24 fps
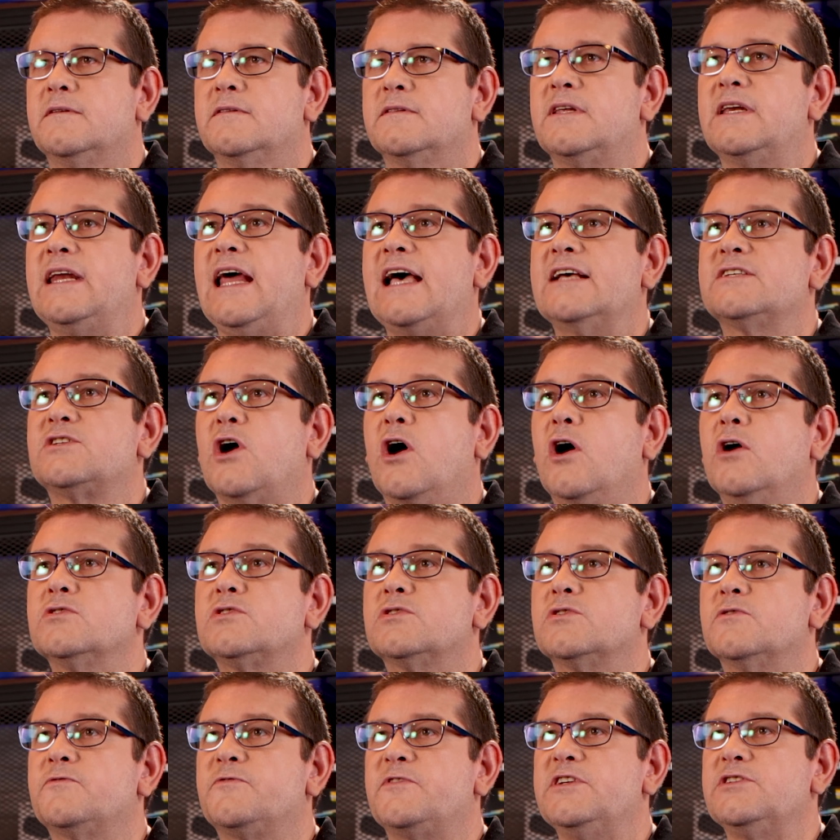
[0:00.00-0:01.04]
The NAS
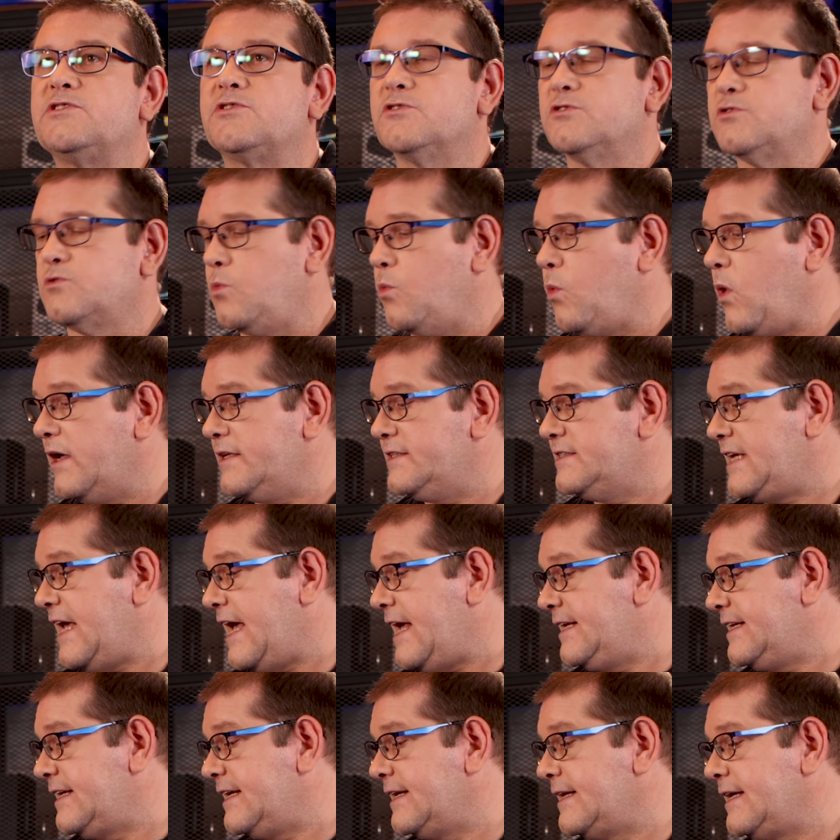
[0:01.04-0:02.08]
also features one
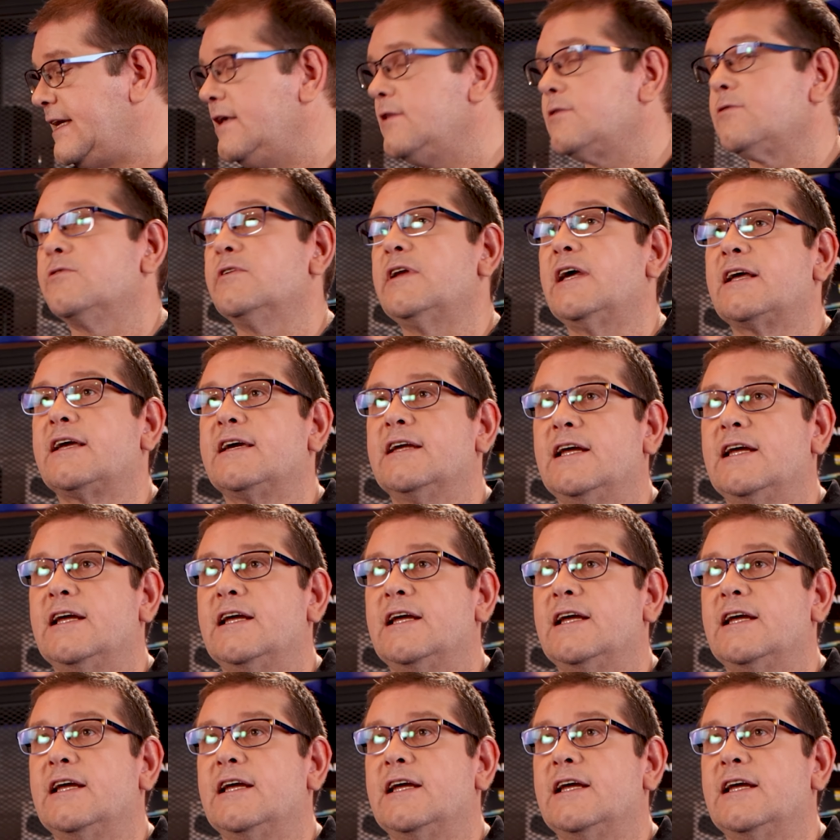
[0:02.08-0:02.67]
10 gig Ethernet